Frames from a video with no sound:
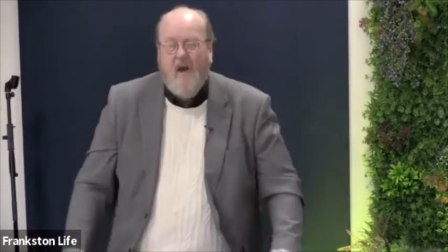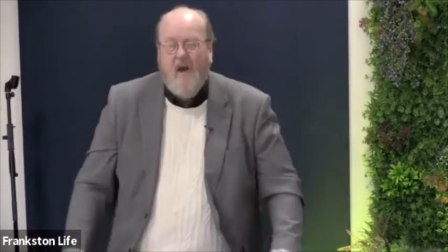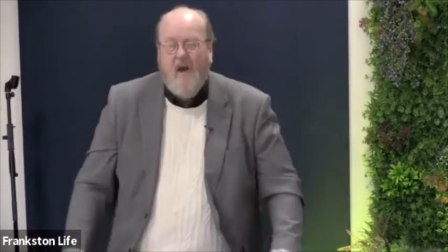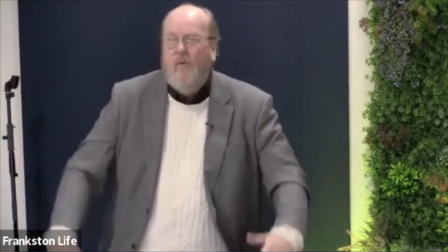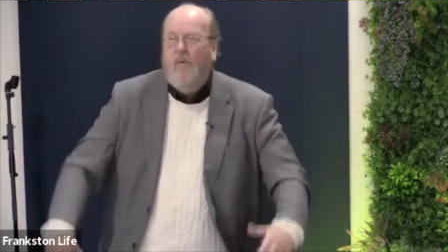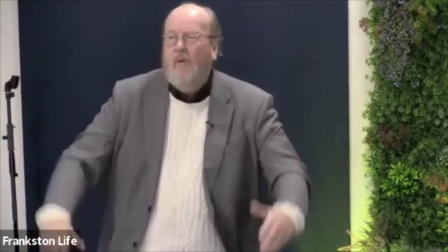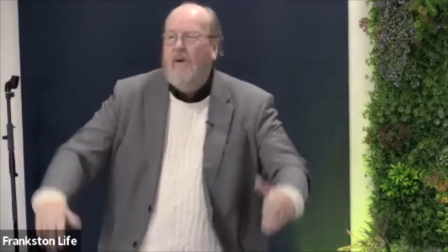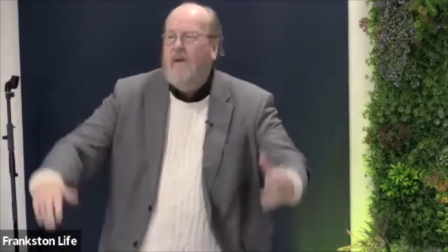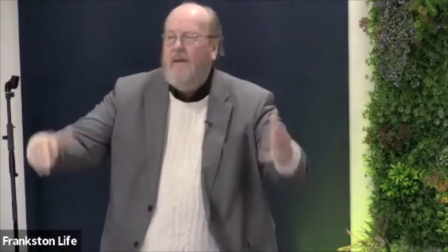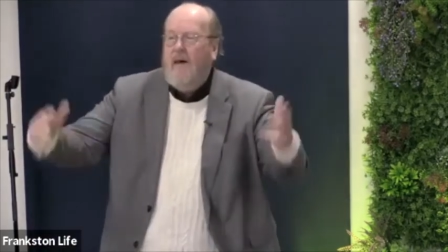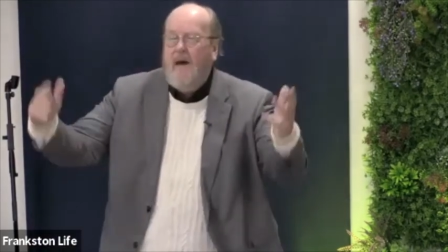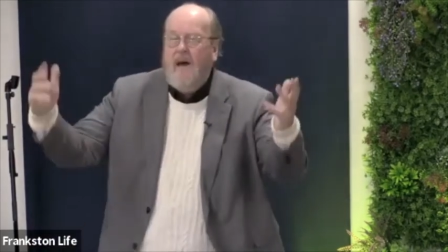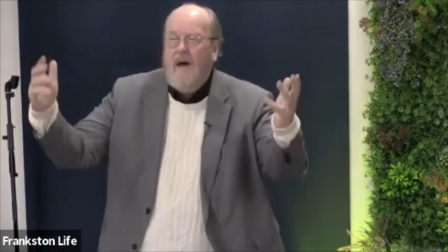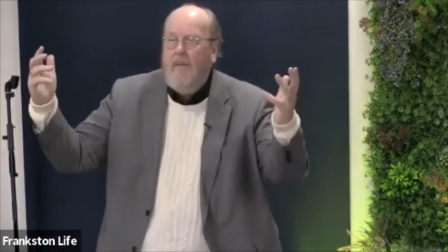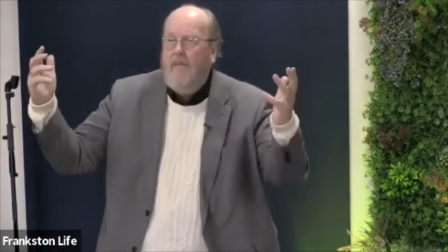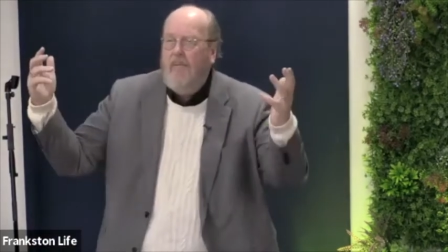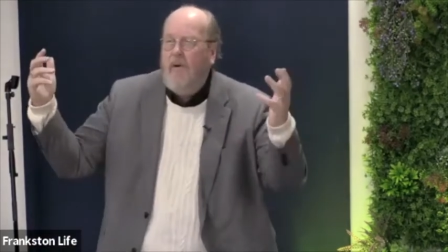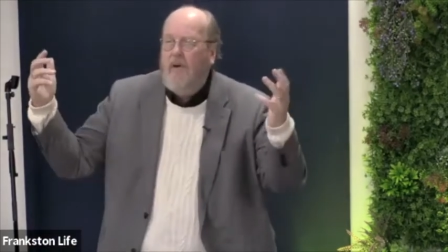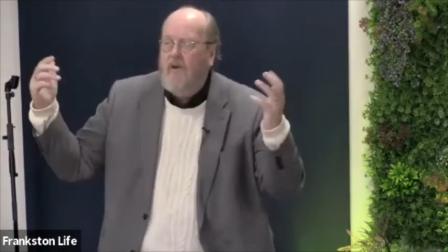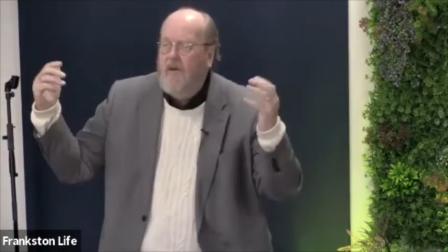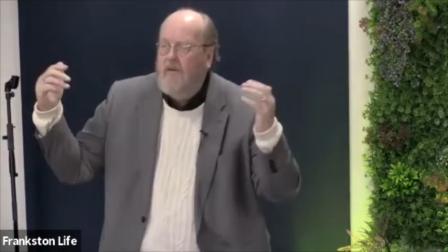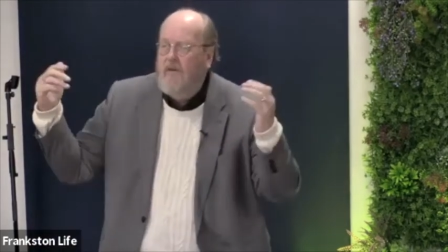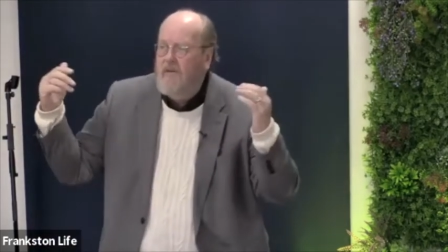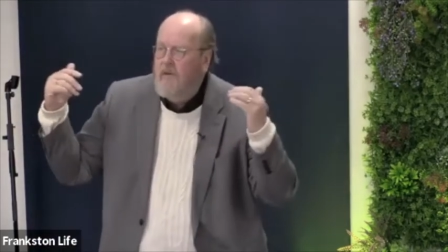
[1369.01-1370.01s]
We're there
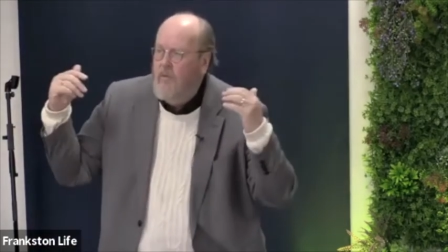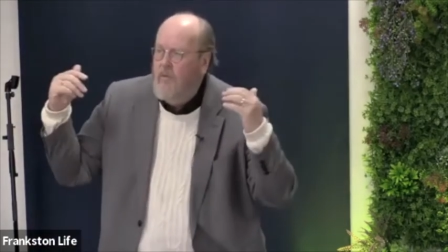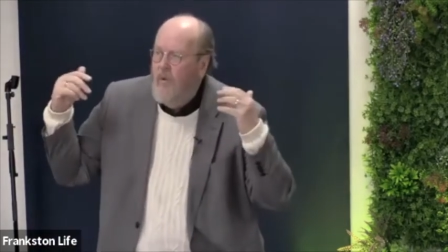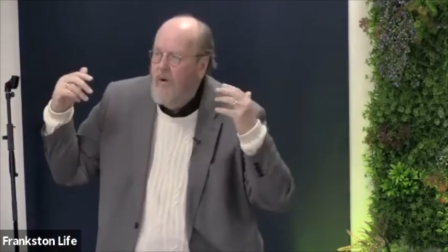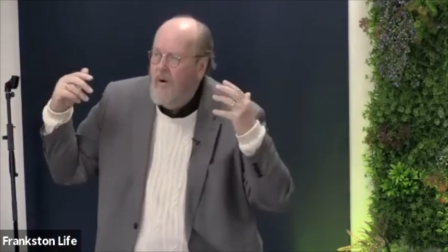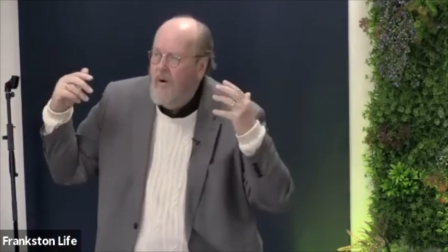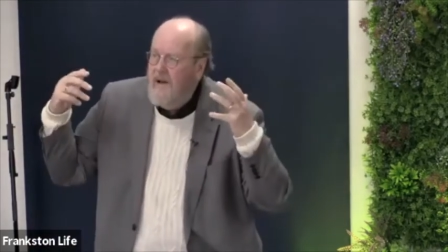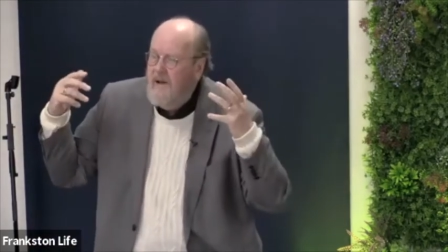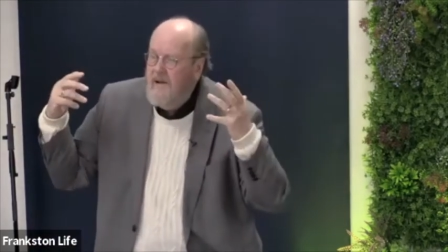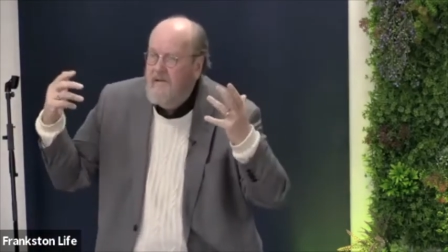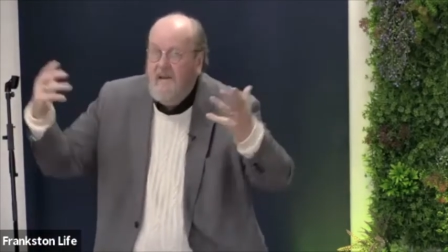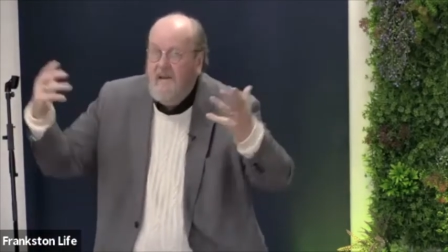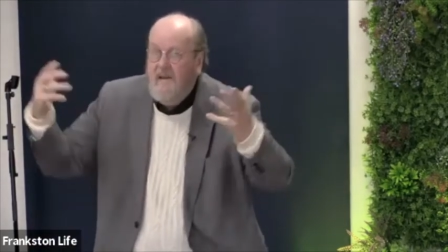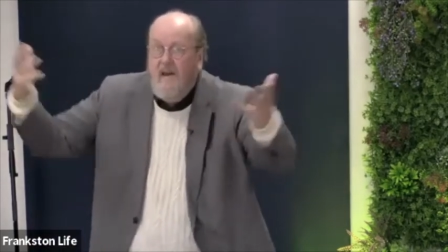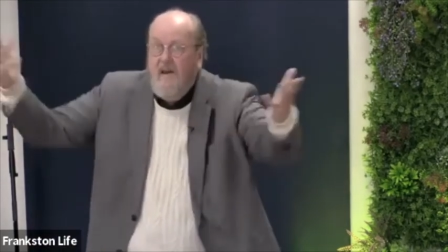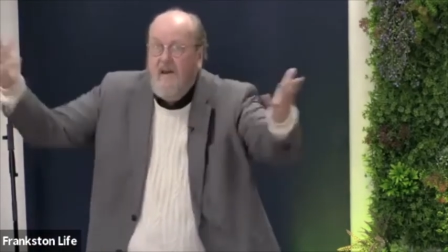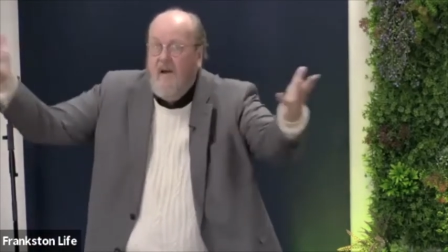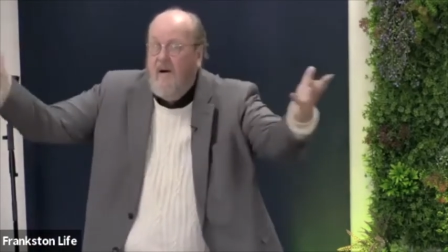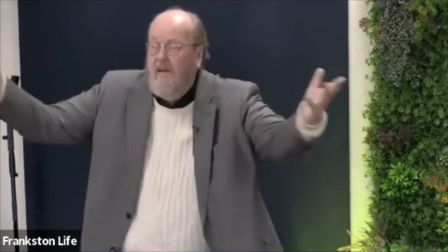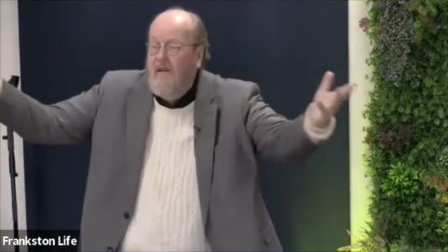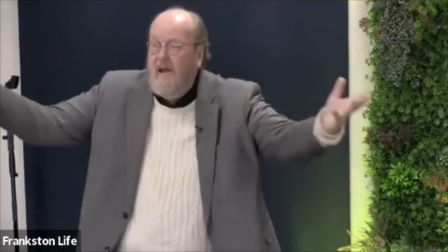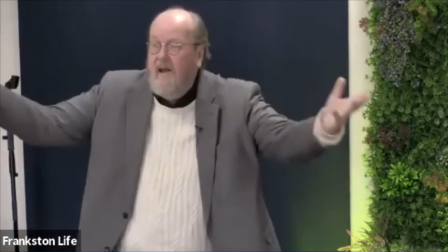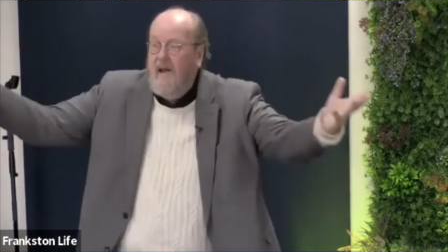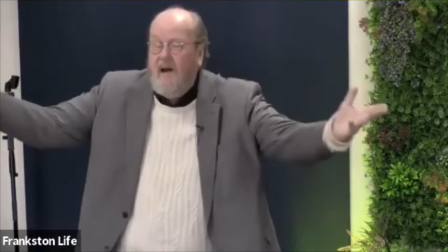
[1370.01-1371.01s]
because of what he did
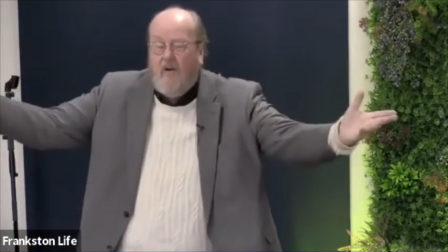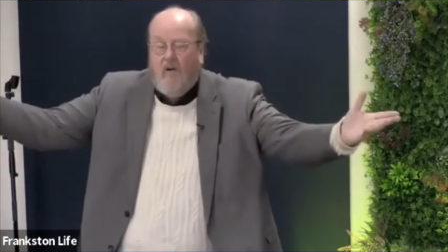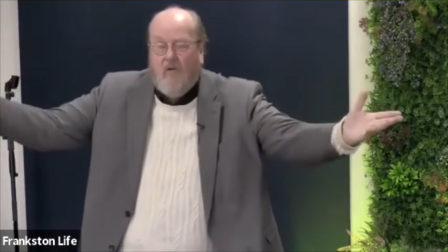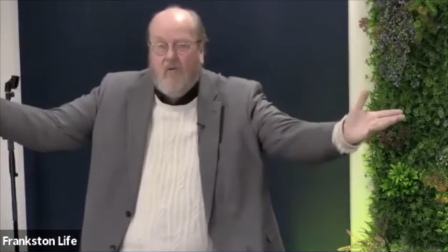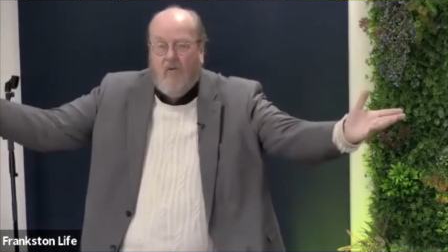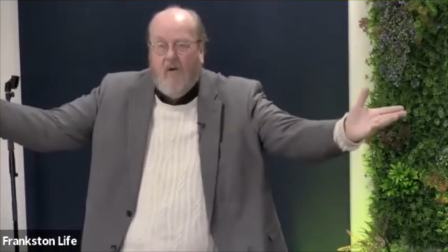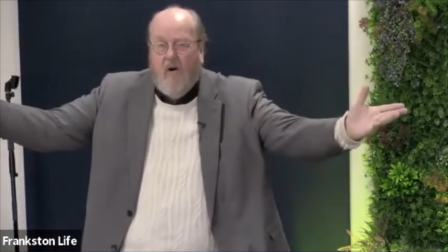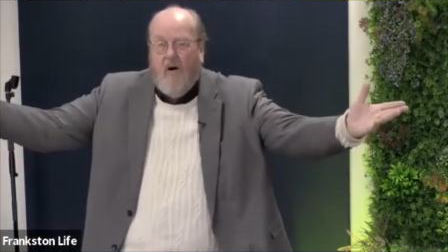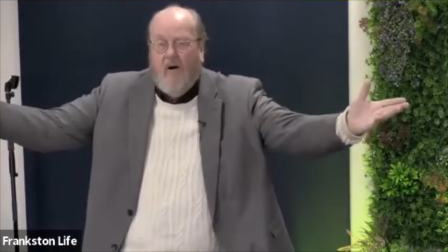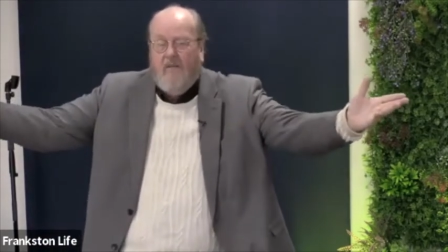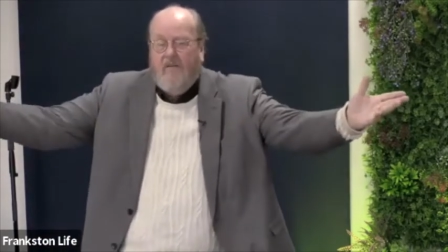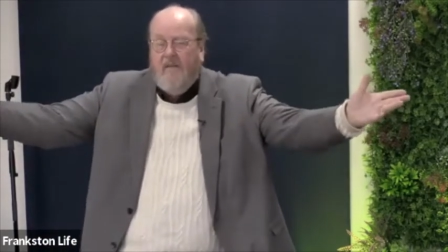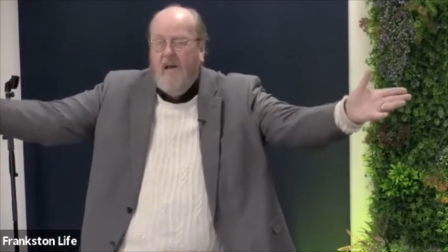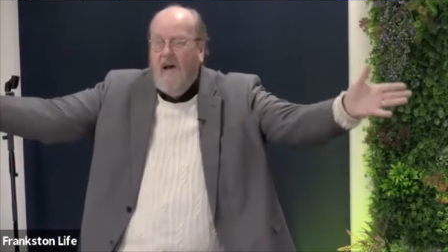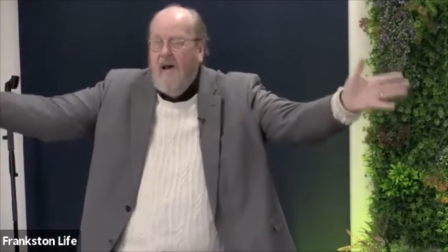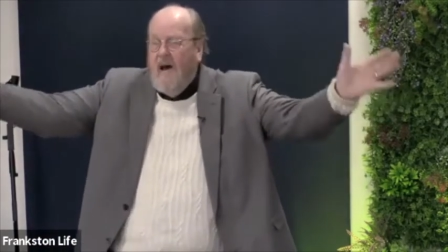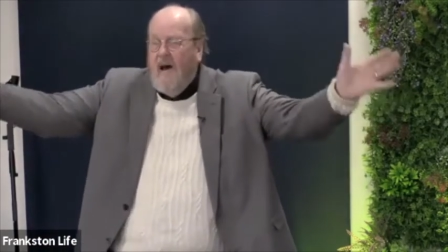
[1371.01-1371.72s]
on that cross.